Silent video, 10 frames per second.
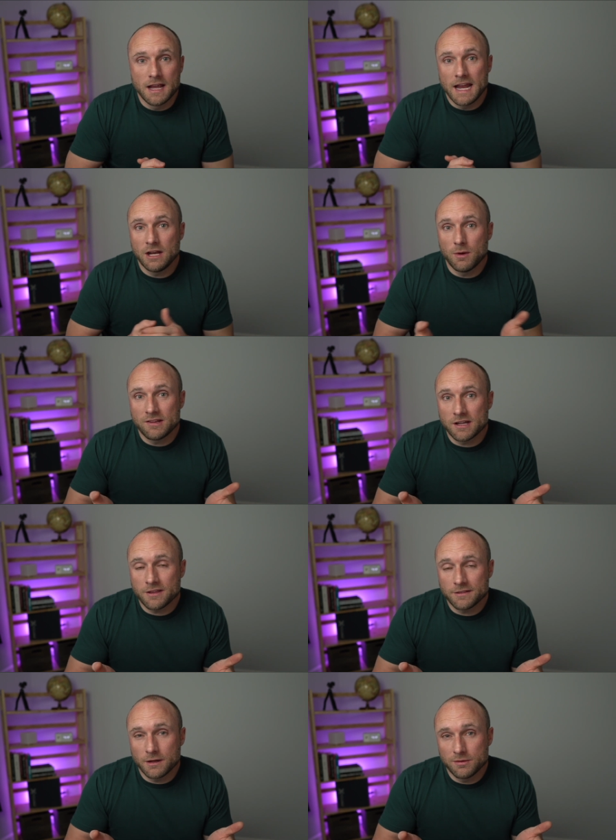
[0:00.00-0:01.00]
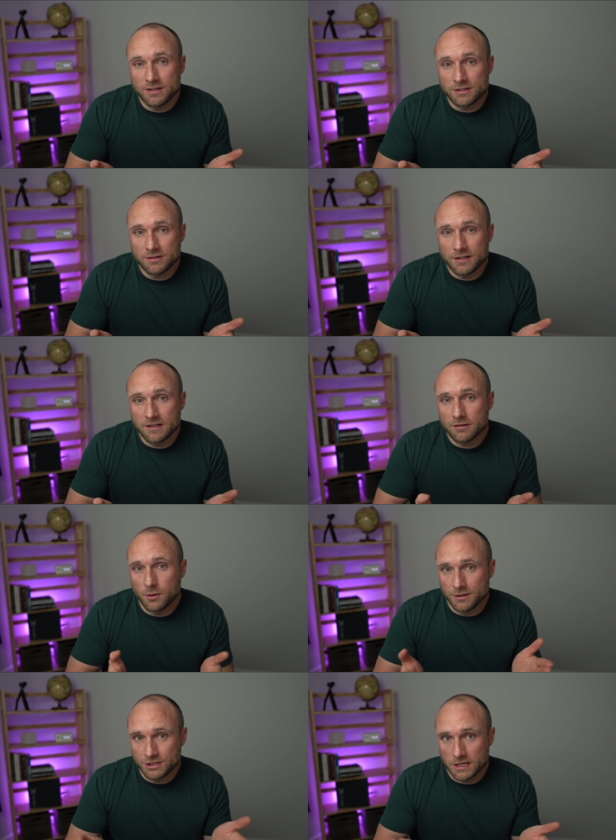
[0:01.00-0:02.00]
Anyways, I thought that was interesting, so I wanted
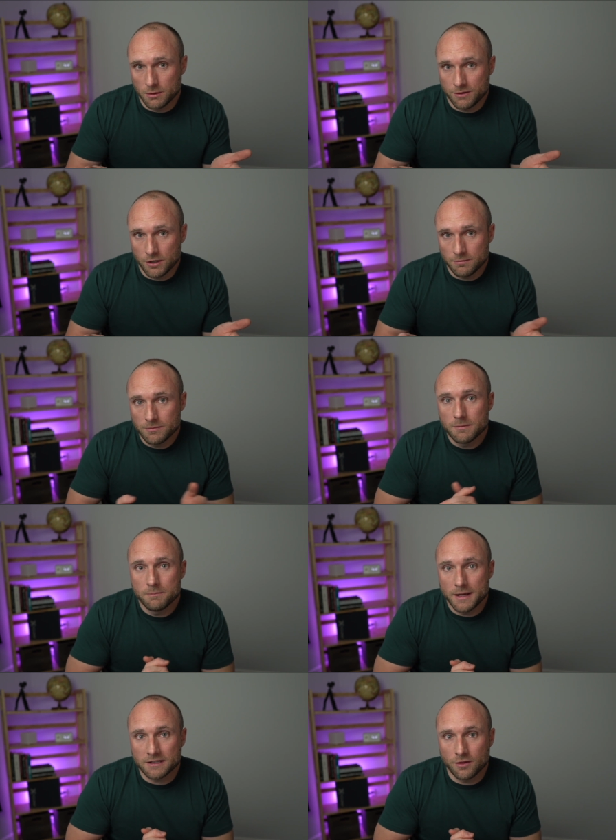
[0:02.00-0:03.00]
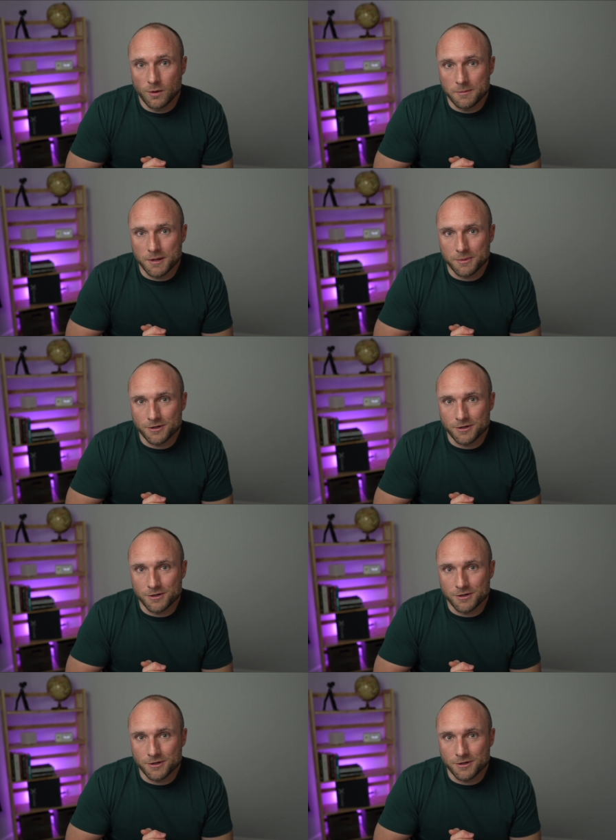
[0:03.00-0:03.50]
to share it with you. Back to the white paper.